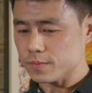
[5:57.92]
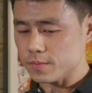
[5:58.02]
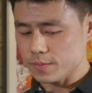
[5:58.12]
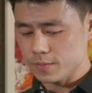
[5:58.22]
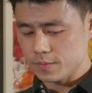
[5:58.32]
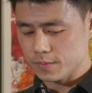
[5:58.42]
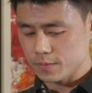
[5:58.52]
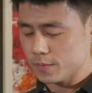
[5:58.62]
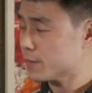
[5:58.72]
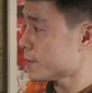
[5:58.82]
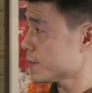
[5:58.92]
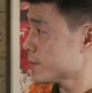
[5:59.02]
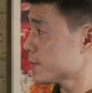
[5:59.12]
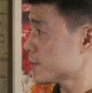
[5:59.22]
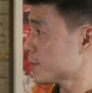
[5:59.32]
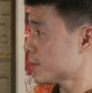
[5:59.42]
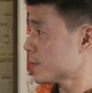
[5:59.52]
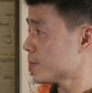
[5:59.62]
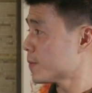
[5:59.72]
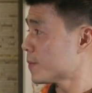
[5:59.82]

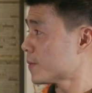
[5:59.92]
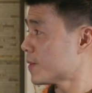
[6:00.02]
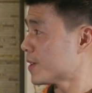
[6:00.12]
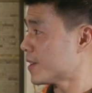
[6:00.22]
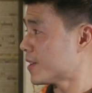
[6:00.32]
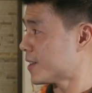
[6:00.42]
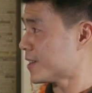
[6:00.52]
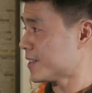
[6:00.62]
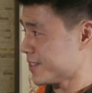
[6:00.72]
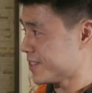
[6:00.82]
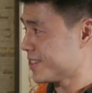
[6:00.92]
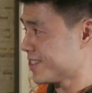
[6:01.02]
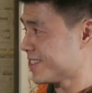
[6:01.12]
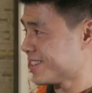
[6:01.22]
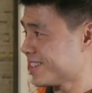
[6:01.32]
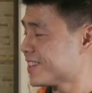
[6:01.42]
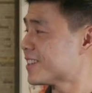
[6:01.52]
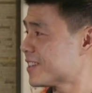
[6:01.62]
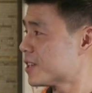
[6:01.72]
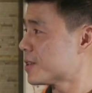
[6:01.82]

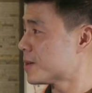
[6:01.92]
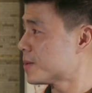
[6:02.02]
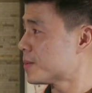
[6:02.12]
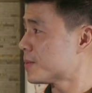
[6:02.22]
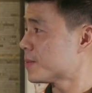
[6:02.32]
(silent)